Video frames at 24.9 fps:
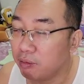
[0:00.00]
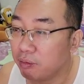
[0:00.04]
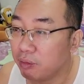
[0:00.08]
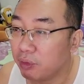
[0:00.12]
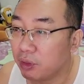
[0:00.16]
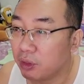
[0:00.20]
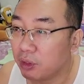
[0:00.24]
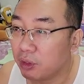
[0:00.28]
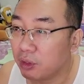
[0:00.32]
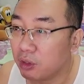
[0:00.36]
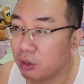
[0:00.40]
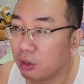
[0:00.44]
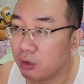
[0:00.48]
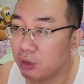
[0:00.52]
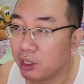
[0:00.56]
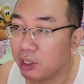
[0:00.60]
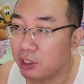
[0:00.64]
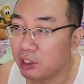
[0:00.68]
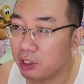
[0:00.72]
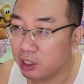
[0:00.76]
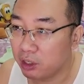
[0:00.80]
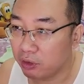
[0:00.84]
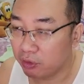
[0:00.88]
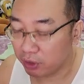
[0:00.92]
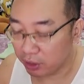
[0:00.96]
So let's
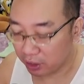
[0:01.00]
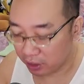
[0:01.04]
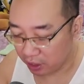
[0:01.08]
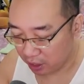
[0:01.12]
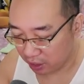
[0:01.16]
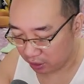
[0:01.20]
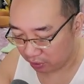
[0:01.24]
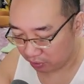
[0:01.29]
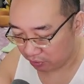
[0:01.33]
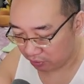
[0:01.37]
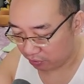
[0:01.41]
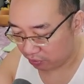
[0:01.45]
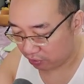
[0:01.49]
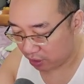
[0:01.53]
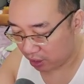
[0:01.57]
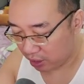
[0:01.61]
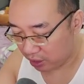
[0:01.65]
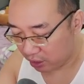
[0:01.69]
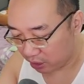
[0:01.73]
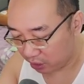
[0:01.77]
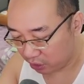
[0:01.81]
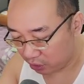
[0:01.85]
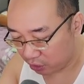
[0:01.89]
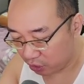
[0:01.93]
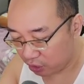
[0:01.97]
see if we can
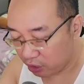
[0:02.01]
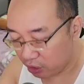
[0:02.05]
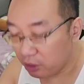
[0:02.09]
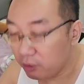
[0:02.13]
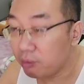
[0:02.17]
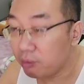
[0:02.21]
find a cheap